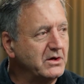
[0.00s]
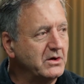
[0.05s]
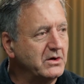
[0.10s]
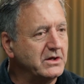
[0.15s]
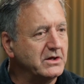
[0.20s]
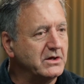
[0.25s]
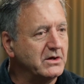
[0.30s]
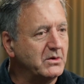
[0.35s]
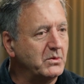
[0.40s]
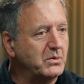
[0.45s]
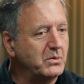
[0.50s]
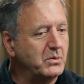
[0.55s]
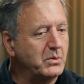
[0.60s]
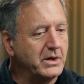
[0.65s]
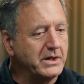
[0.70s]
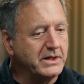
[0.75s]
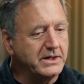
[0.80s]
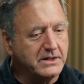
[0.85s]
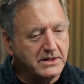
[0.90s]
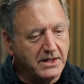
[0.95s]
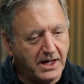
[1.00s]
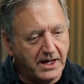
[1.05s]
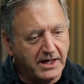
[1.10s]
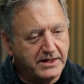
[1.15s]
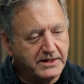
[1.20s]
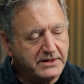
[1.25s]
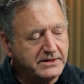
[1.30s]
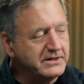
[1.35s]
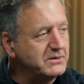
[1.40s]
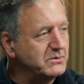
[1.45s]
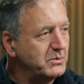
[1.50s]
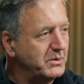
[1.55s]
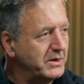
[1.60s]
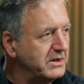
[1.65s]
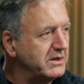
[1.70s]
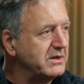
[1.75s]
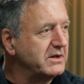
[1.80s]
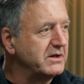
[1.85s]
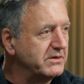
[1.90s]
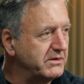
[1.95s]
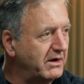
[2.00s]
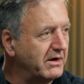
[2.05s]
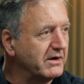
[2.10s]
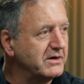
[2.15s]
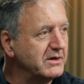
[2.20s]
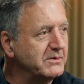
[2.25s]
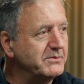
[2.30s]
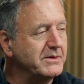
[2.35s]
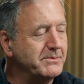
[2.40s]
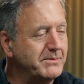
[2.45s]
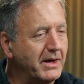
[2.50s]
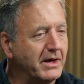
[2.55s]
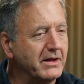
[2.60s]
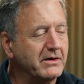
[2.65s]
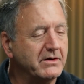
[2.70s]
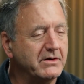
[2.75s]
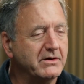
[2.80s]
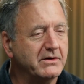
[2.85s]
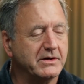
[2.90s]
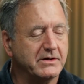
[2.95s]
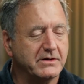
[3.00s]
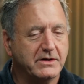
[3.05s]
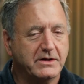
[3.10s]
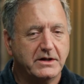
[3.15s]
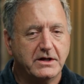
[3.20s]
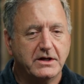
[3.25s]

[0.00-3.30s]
what he liked and what he thought could be better, and